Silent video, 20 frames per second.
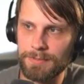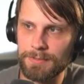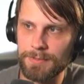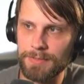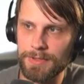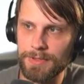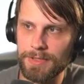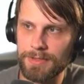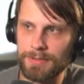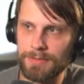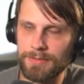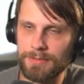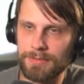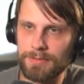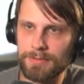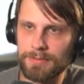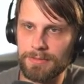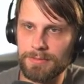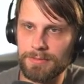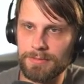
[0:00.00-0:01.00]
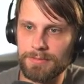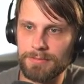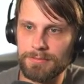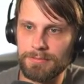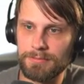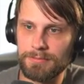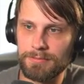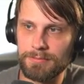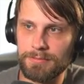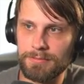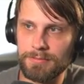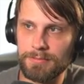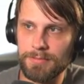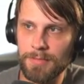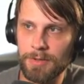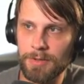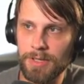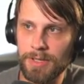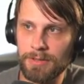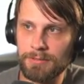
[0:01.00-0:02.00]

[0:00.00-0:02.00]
but okay.